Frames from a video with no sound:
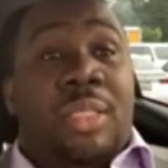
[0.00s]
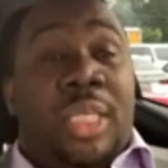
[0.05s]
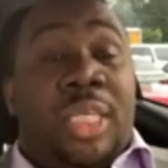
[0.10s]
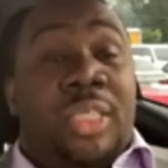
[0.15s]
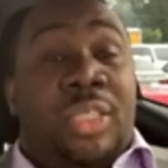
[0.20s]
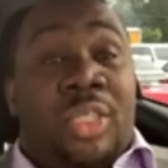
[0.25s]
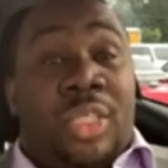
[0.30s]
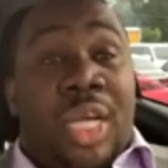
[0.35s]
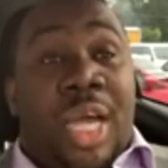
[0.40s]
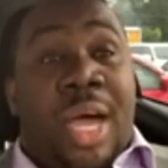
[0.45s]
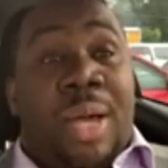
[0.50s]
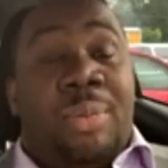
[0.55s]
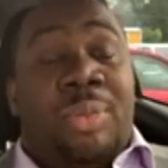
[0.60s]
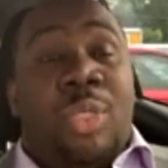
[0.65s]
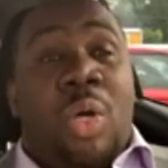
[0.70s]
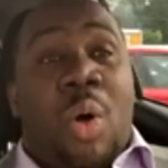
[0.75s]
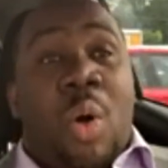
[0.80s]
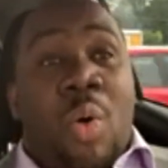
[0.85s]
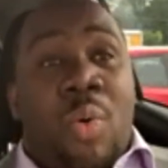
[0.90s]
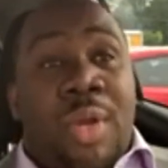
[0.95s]
these
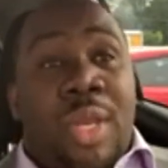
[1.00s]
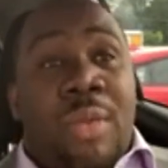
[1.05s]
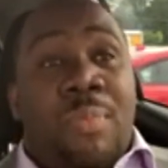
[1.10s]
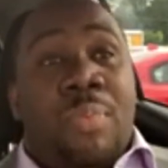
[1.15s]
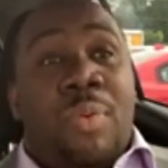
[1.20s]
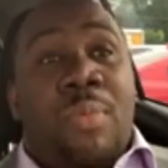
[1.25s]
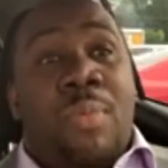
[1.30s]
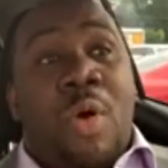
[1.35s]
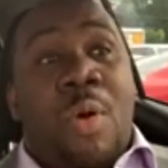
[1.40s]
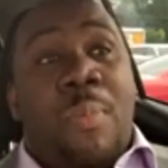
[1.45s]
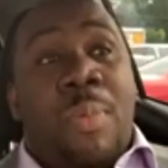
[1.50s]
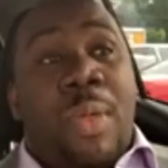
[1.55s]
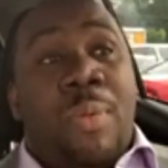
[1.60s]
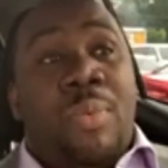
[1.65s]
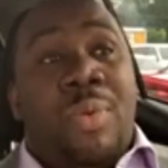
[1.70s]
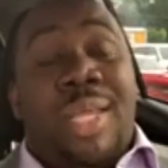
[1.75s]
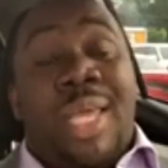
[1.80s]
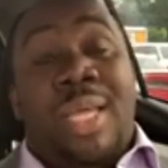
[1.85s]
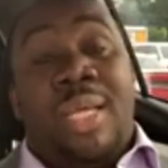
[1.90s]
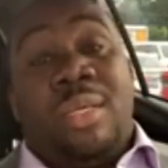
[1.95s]
jobs only promote
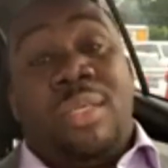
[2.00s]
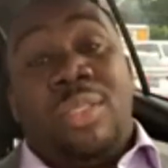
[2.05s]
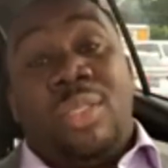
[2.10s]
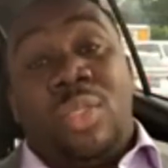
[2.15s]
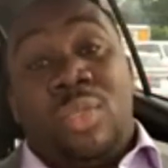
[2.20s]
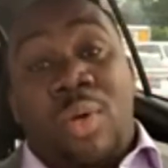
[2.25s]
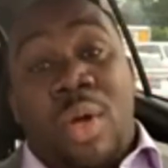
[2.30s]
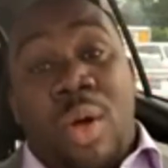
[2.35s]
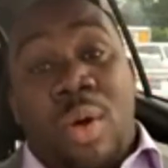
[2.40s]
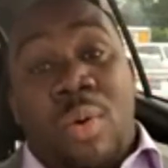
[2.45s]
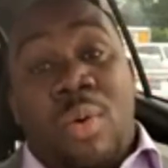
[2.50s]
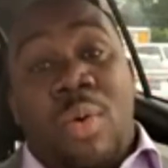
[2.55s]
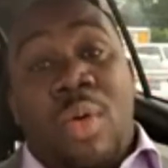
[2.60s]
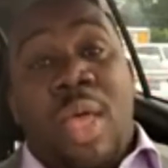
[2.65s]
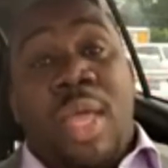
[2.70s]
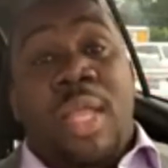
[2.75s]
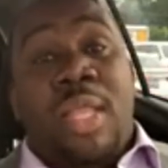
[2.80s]
people they can control.